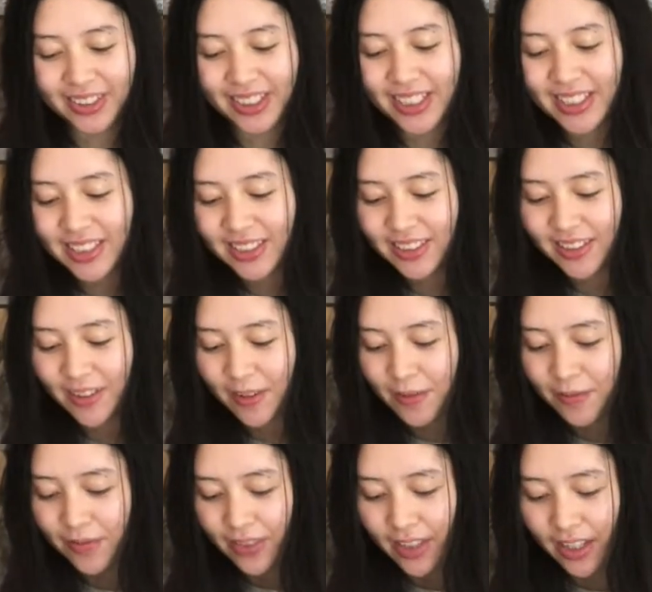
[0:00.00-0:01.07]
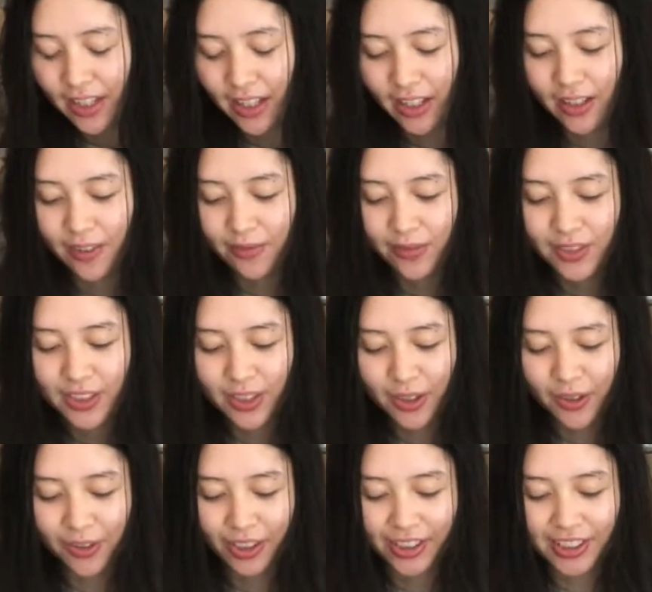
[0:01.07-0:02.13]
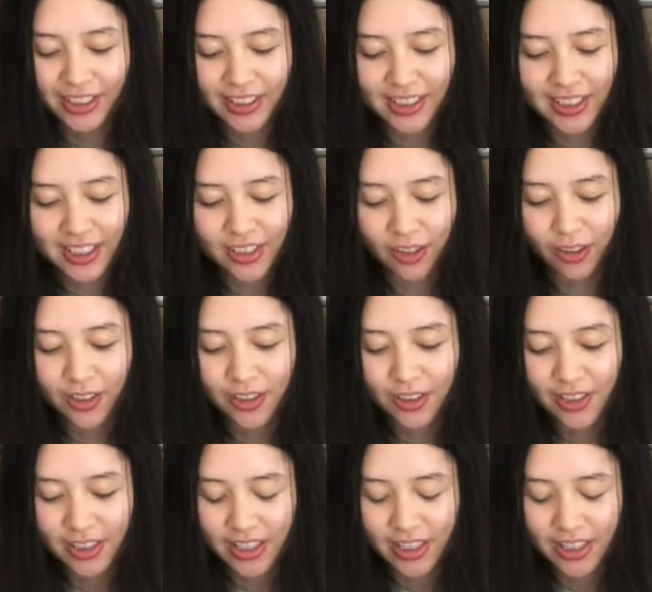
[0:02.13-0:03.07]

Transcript: this. So I think the seeds are always good to